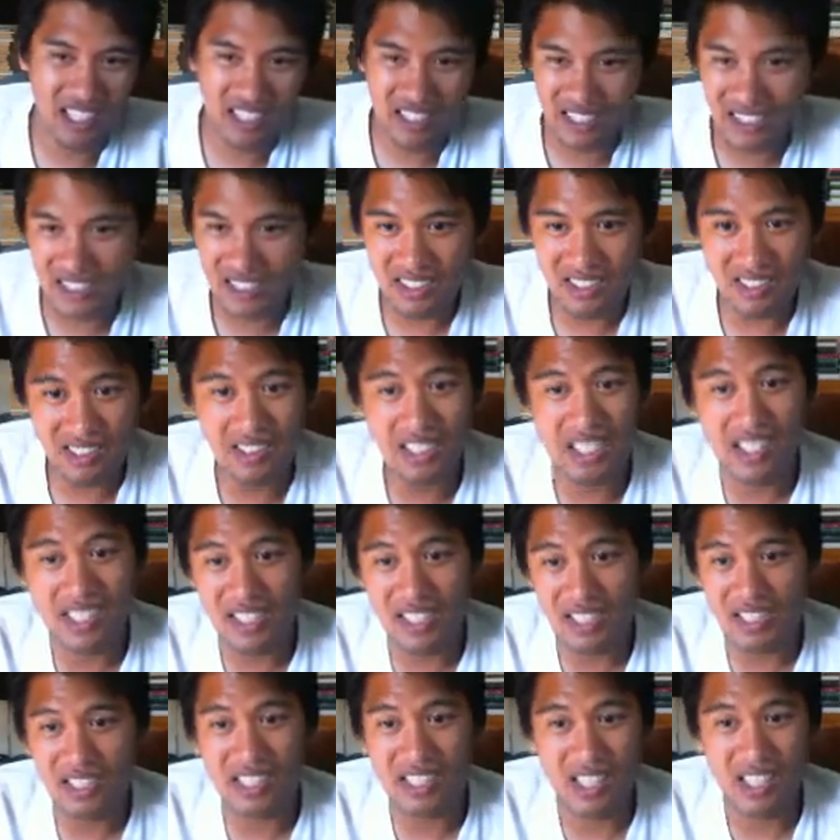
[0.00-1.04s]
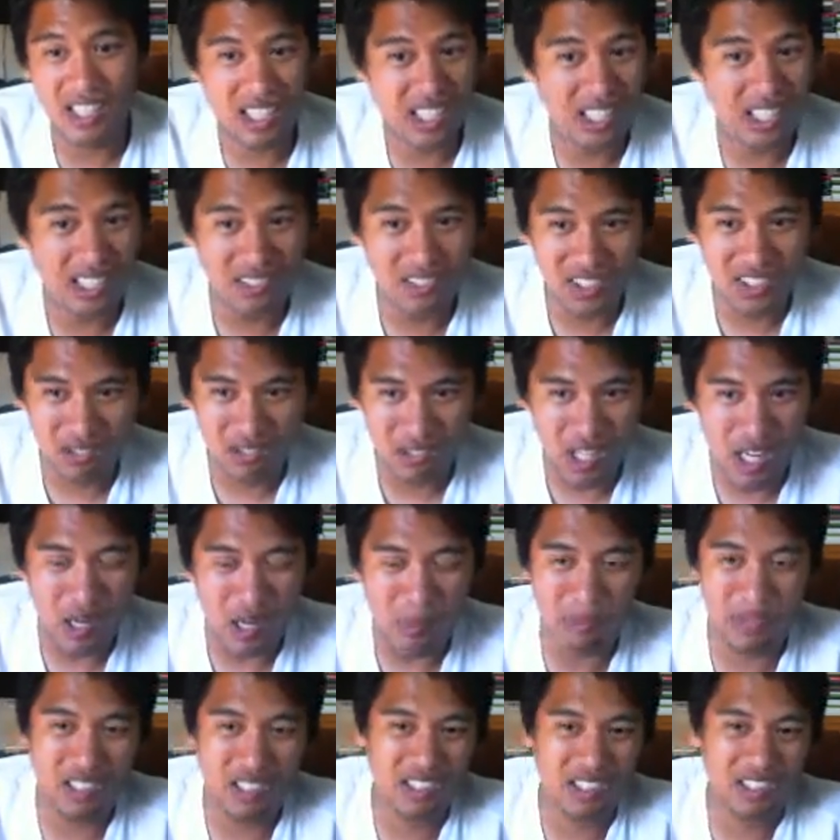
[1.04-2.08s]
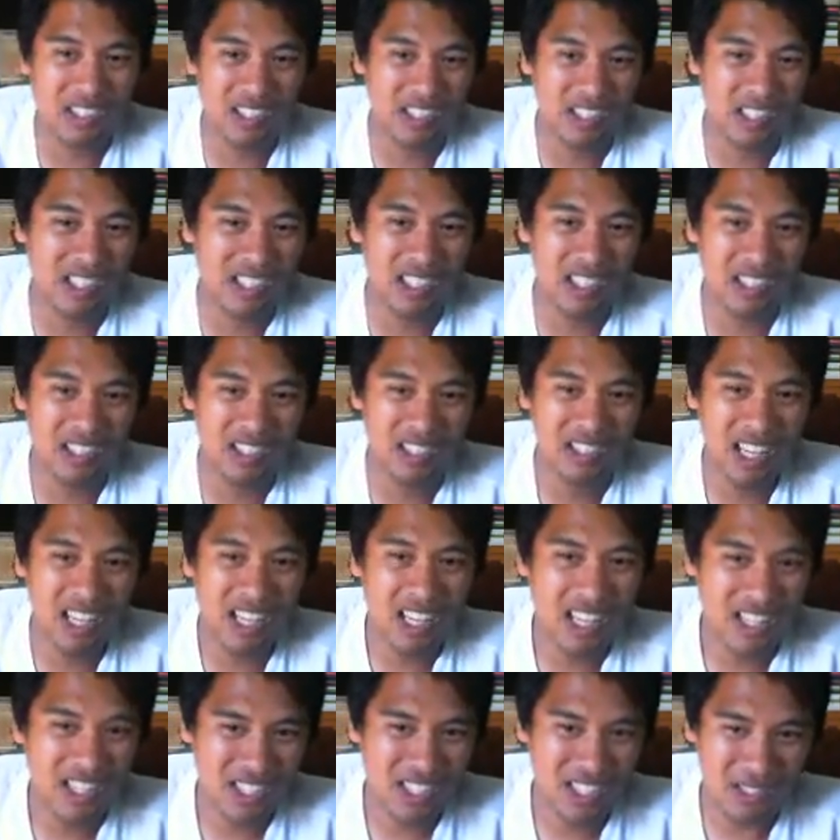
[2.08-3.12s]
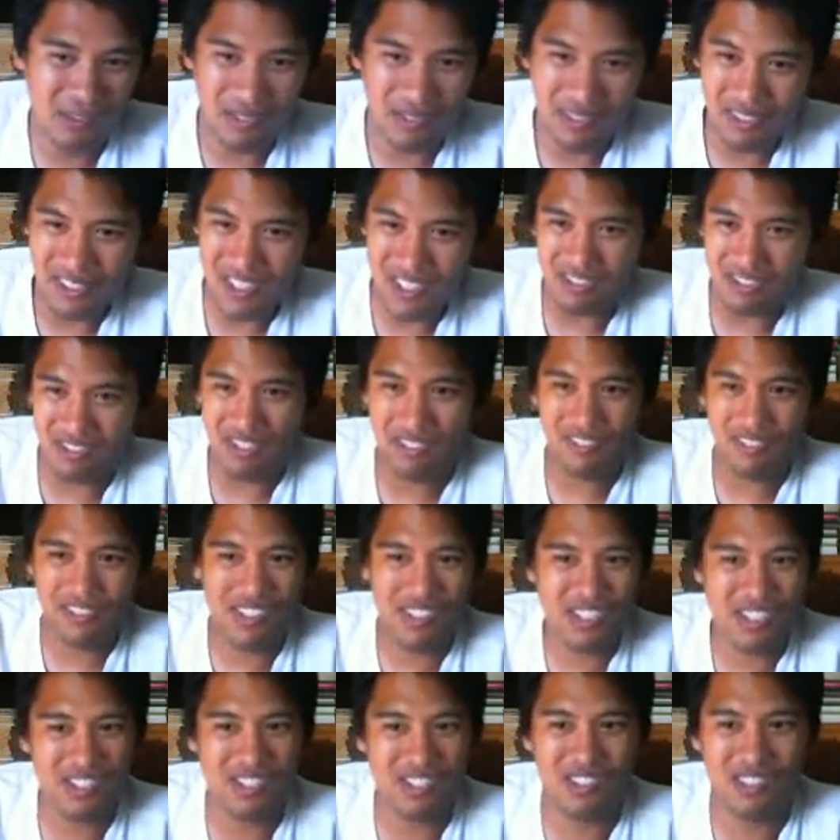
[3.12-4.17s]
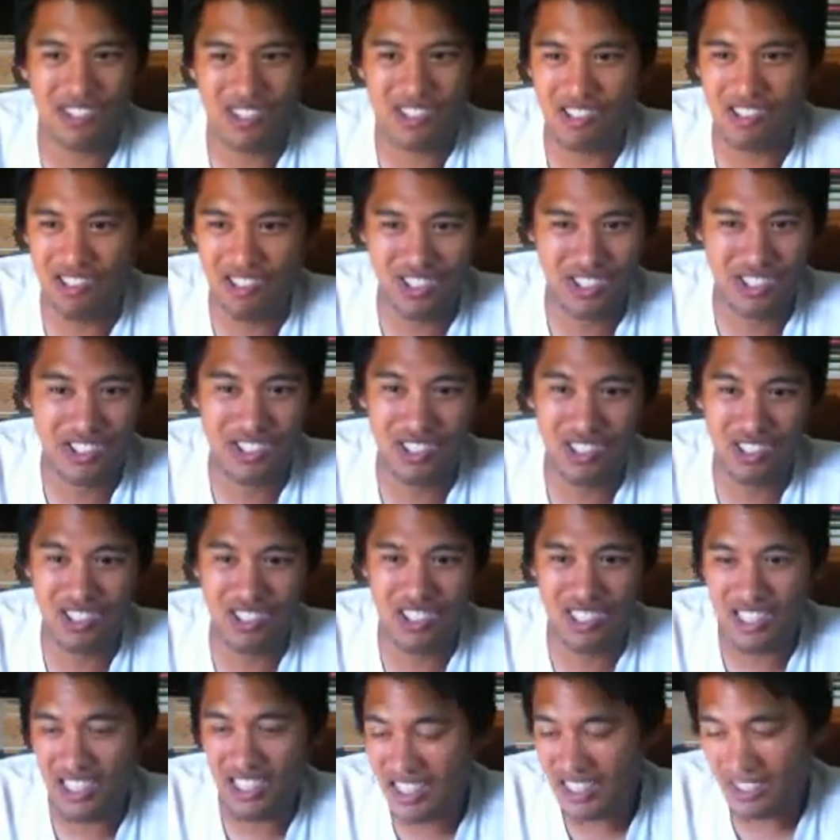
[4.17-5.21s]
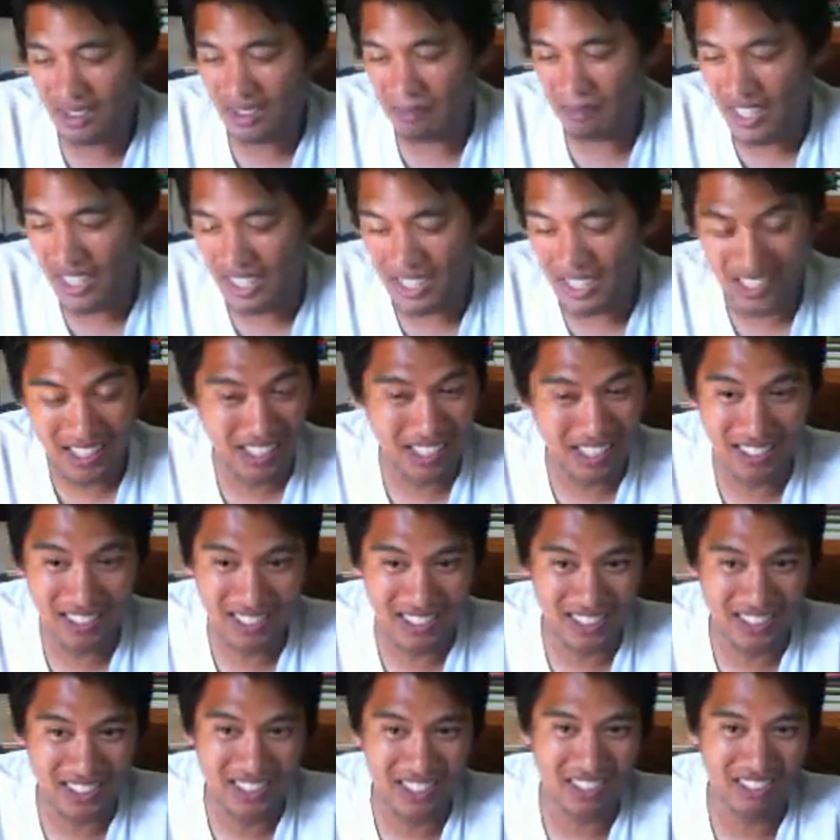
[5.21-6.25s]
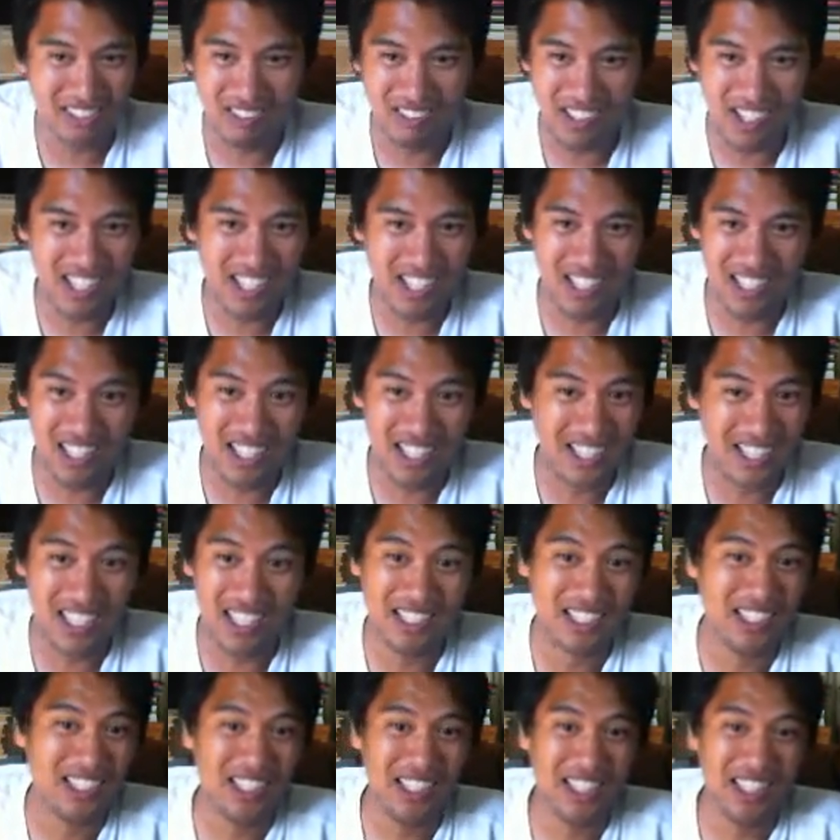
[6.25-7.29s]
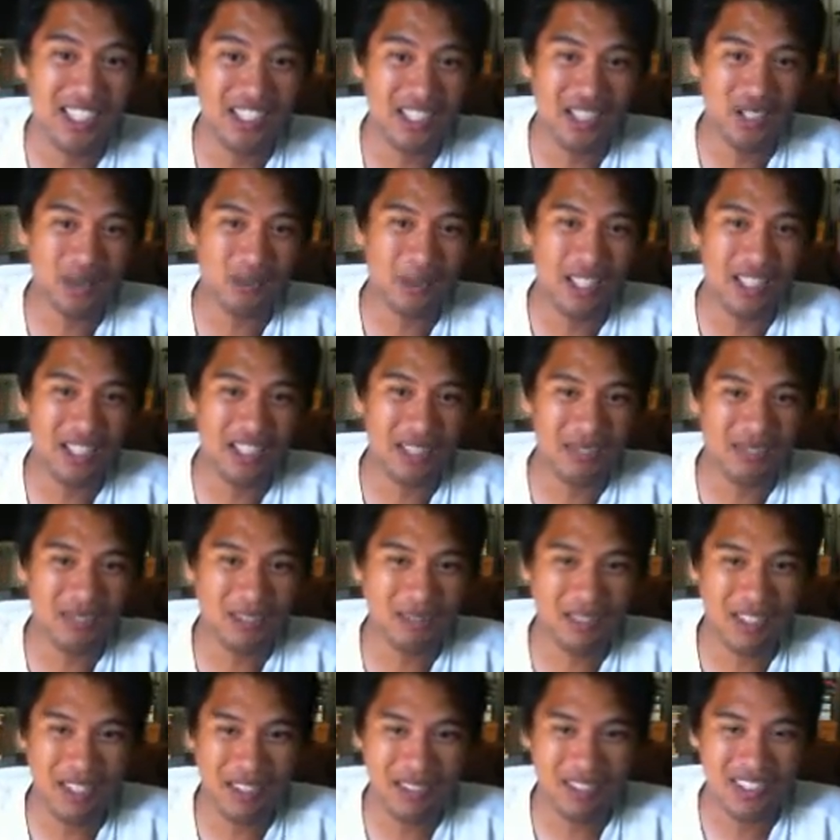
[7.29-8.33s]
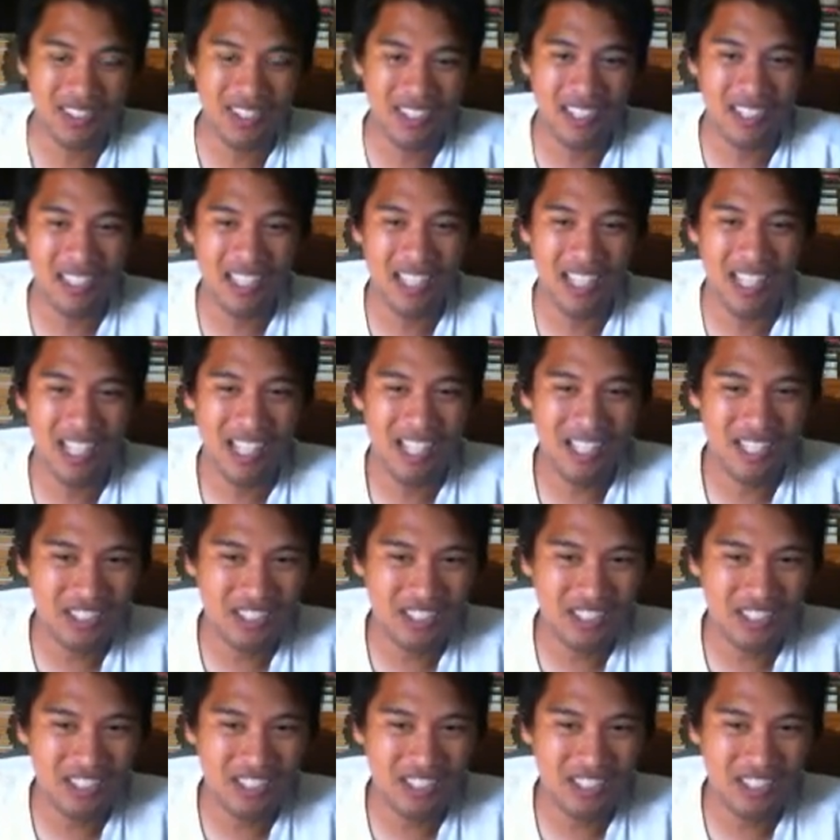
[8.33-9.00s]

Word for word: I think King's a hell of a grappler, you know? Some of his reversals are just sick, man. I was just like, wow, I, I did not expect him to be able to.